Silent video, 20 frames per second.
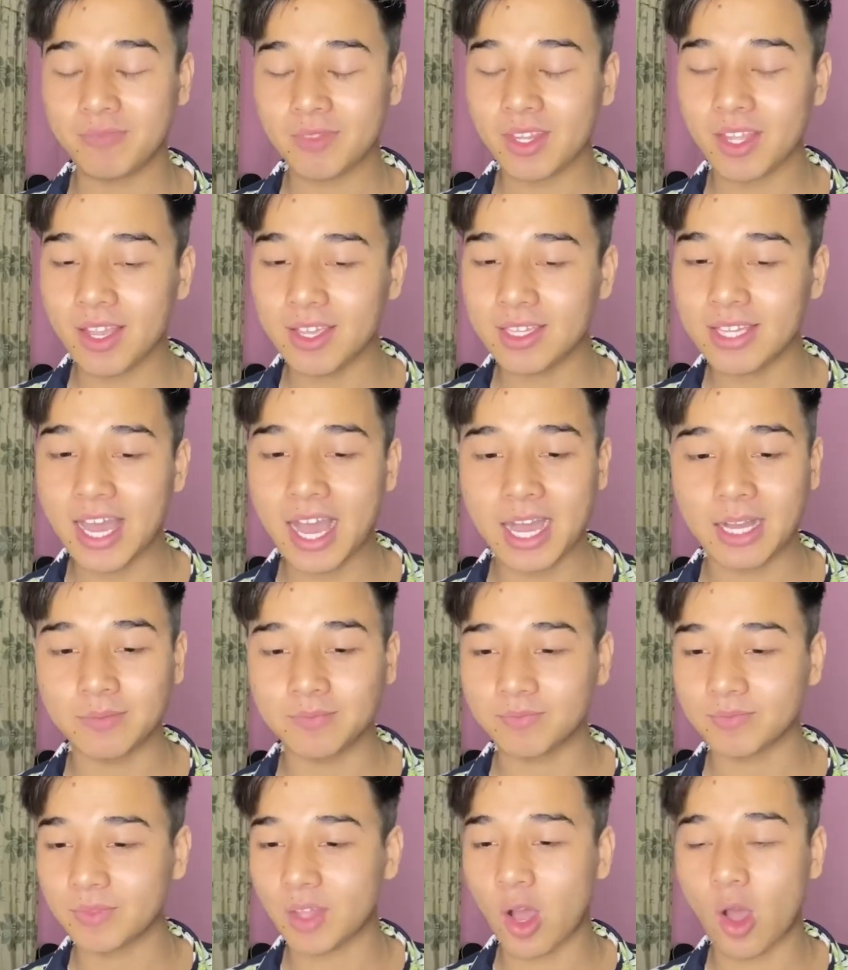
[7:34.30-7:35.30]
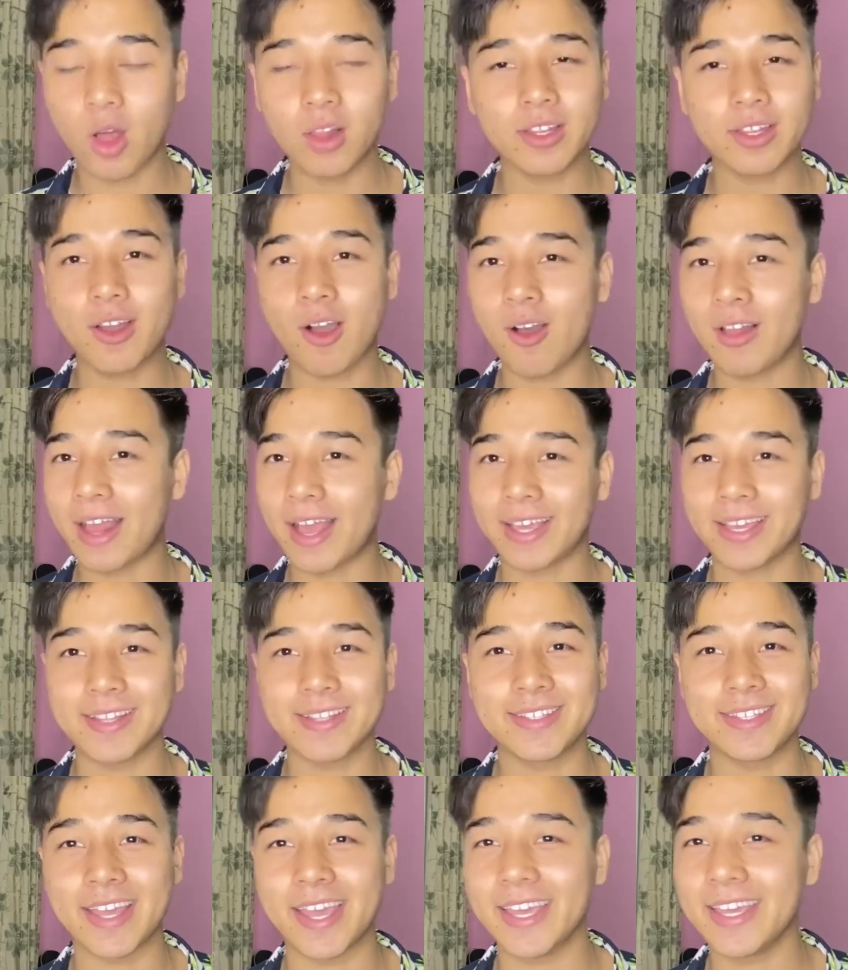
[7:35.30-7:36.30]
yeah. All in all, I can
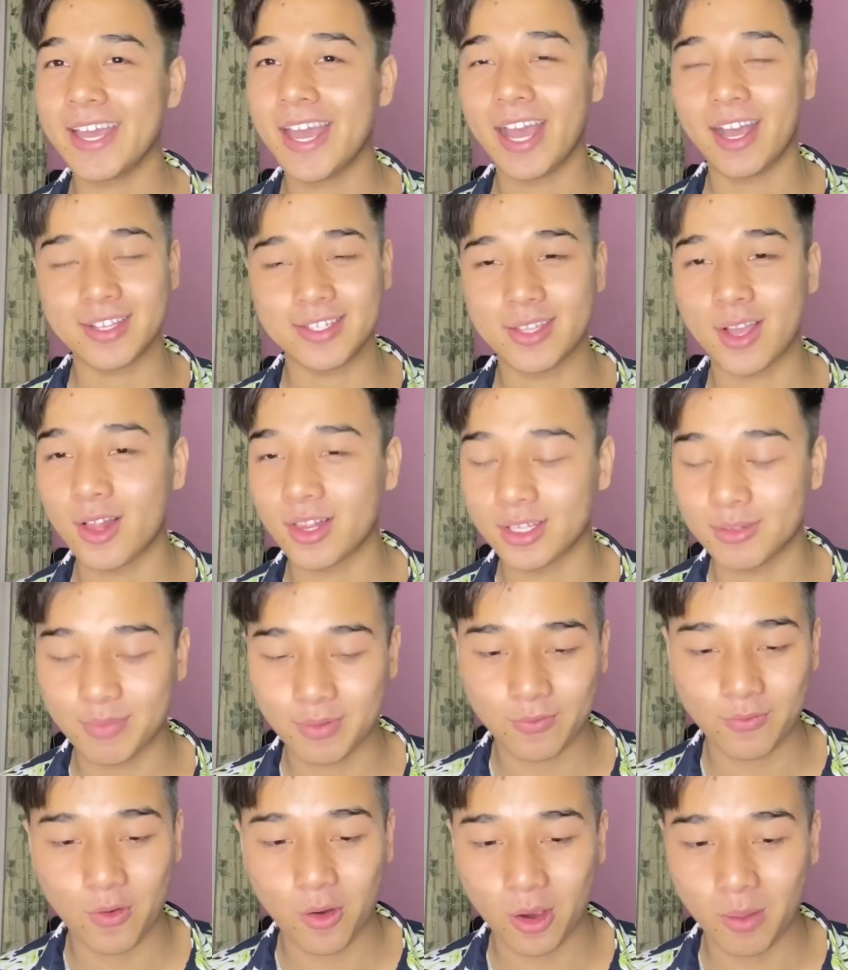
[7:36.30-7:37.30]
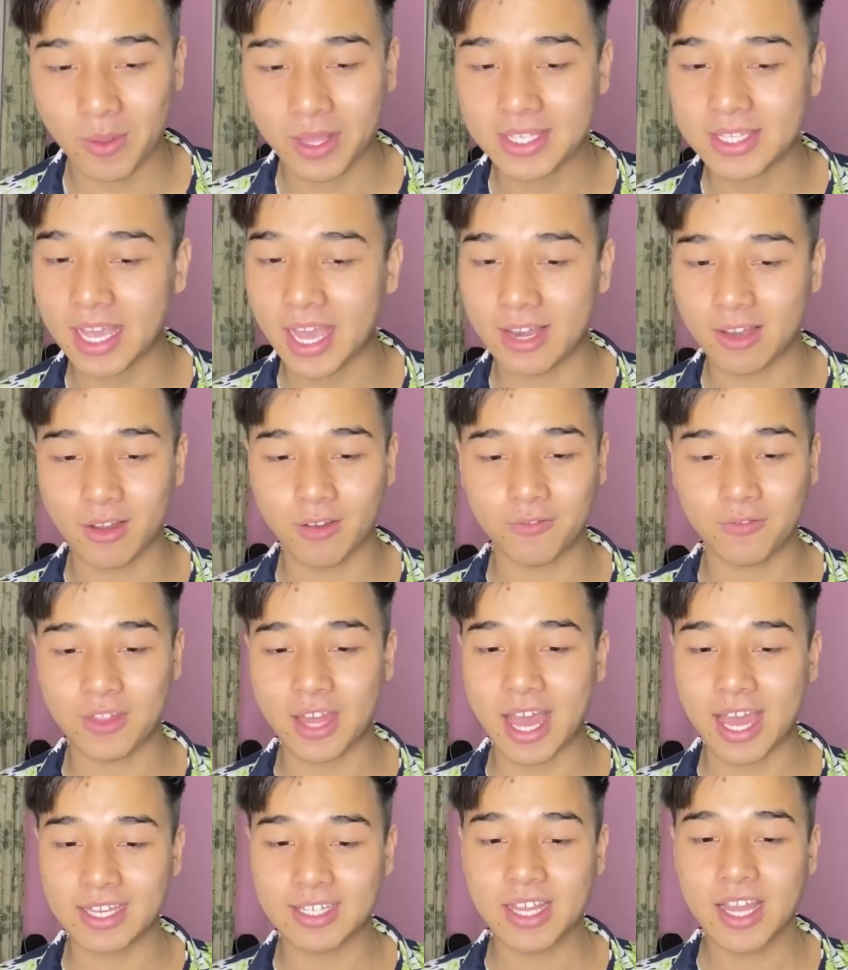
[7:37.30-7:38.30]
say a solid performance. I love
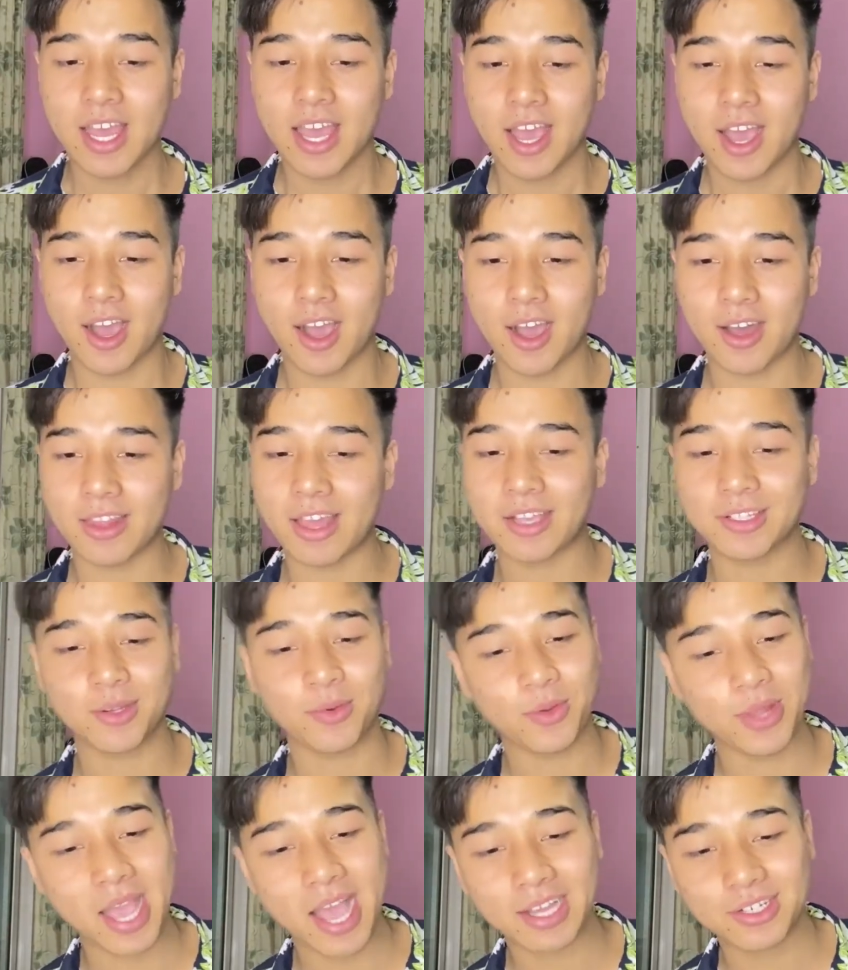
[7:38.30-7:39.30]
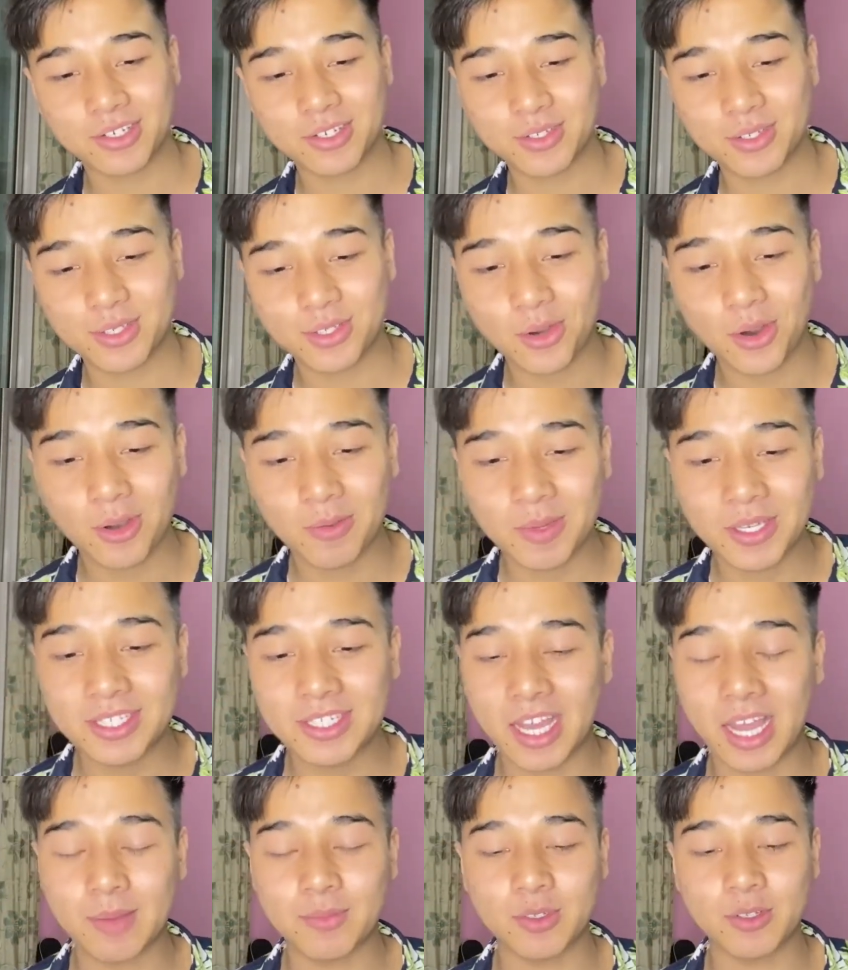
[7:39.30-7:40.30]
that. That was a reaction to STARBE,
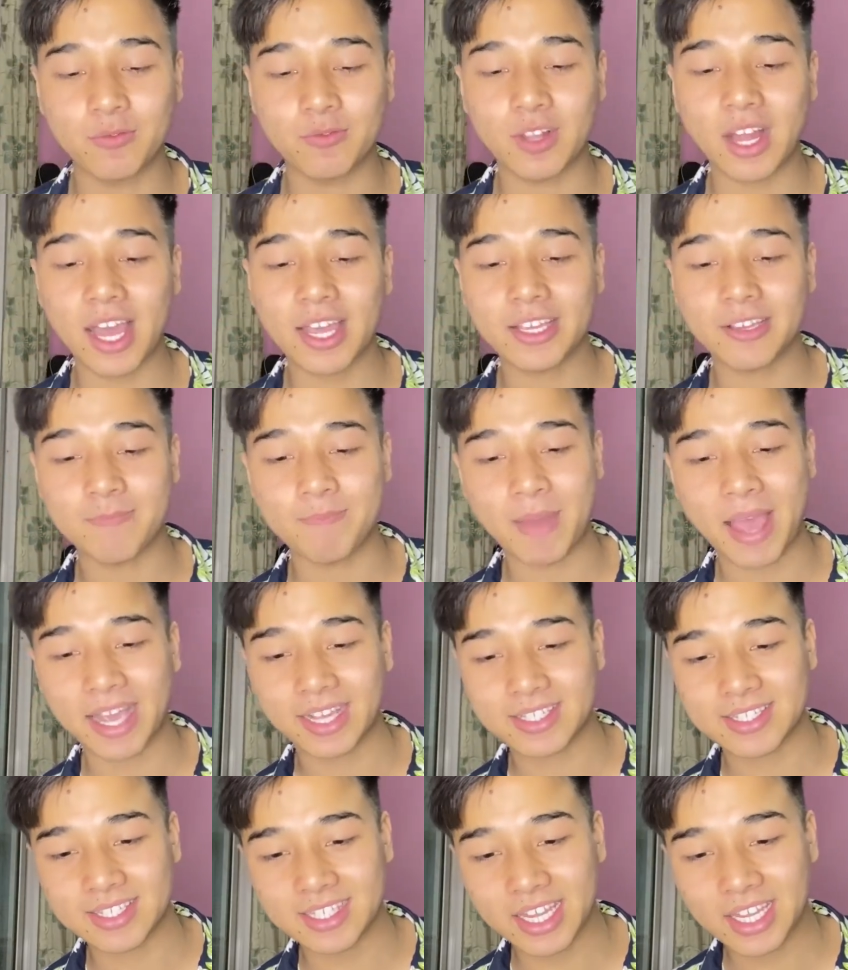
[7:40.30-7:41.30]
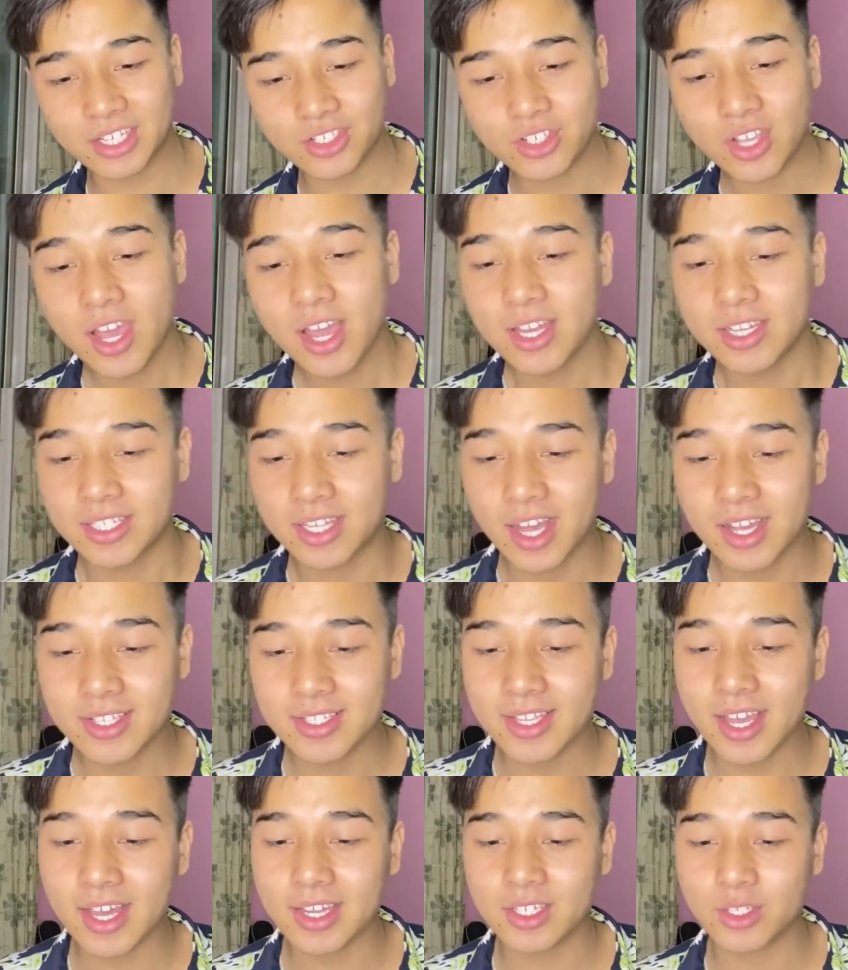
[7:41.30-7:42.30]
Time to Fly, Come Backstage.
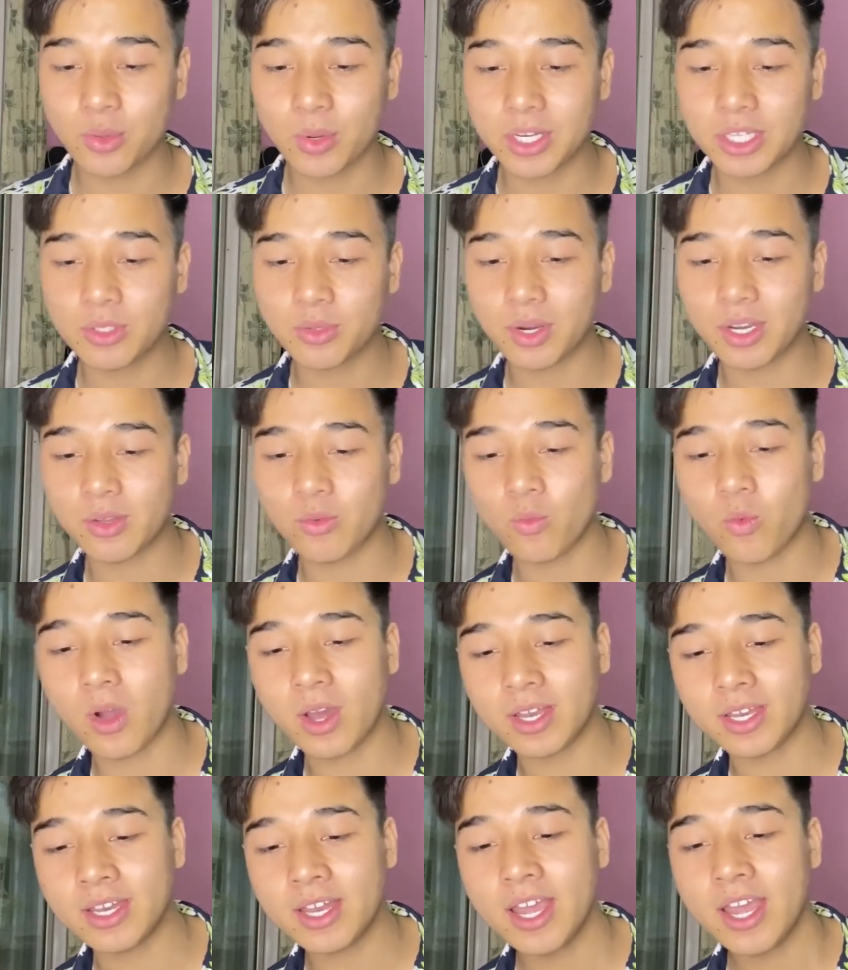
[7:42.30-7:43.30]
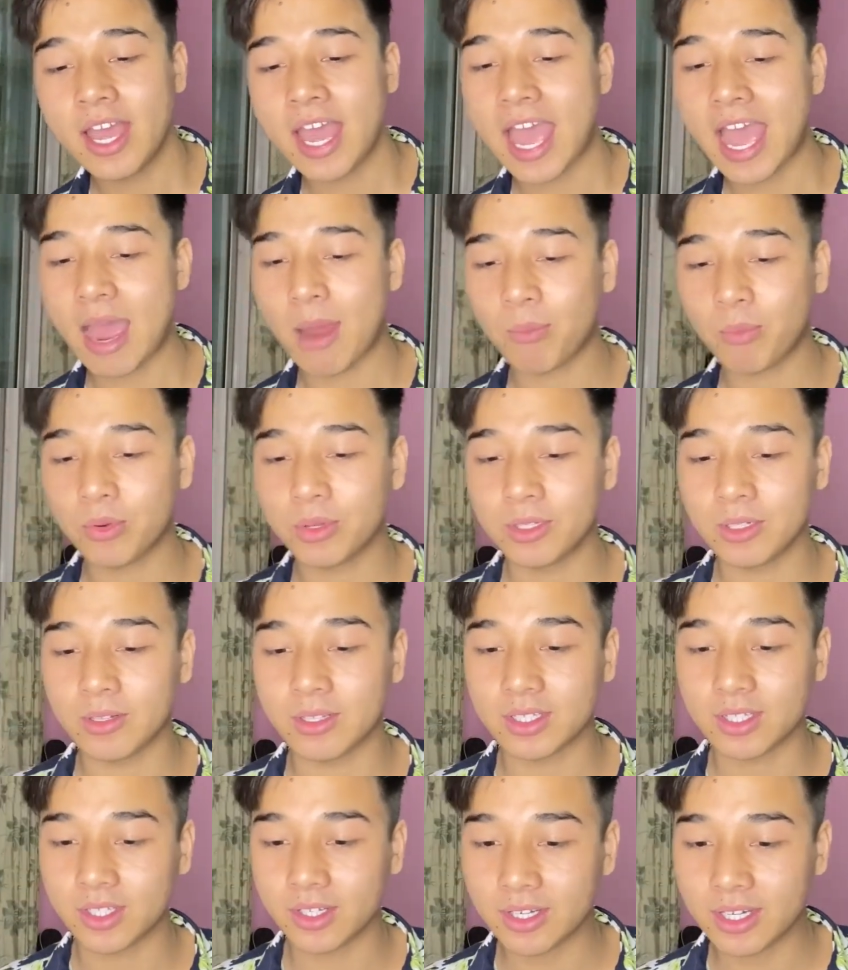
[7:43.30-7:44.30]
DAHSYAT 2021,
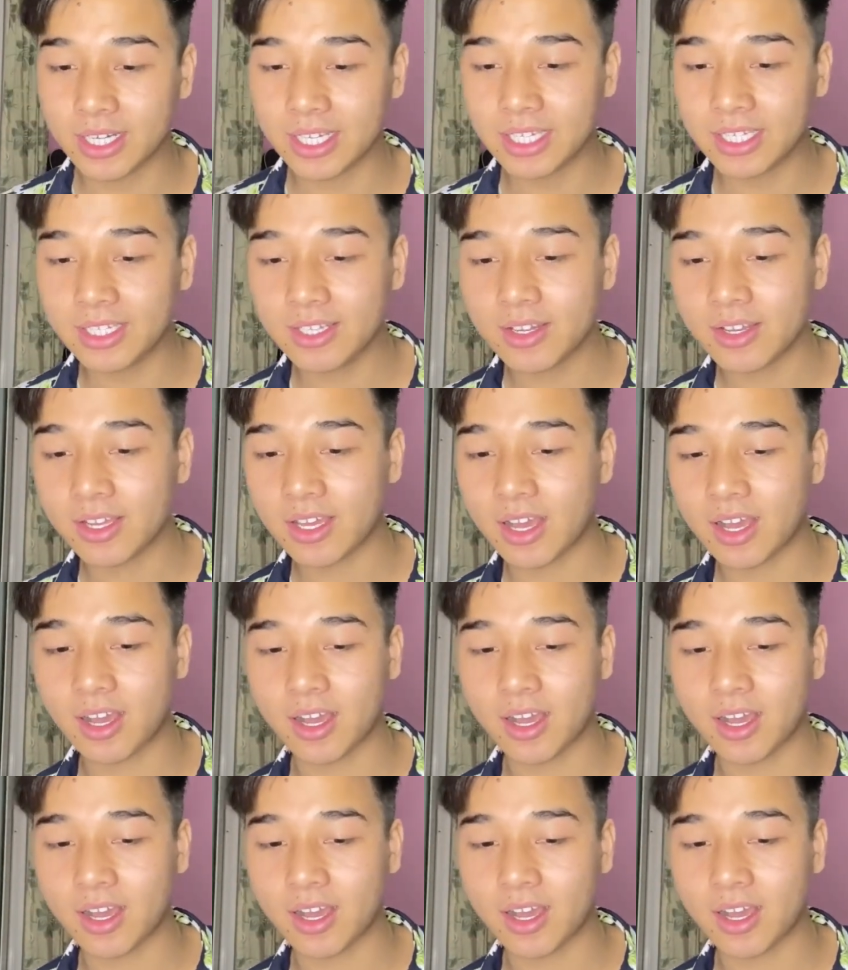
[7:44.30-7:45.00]
April 13.